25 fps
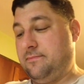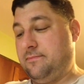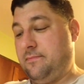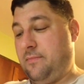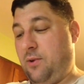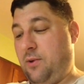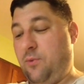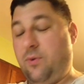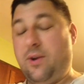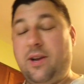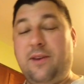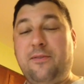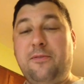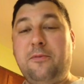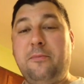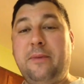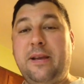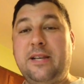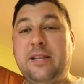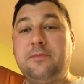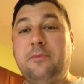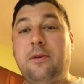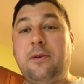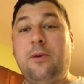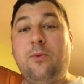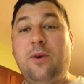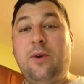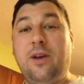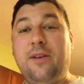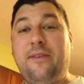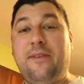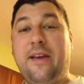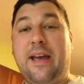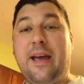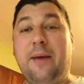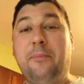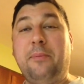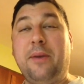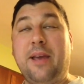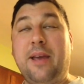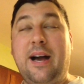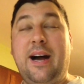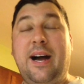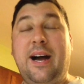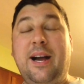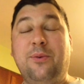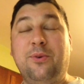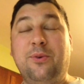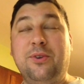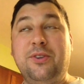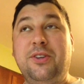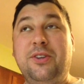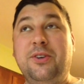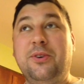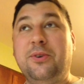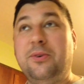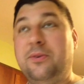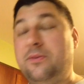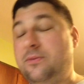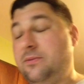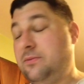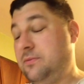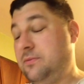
But whatever makes my wife happy, I will do.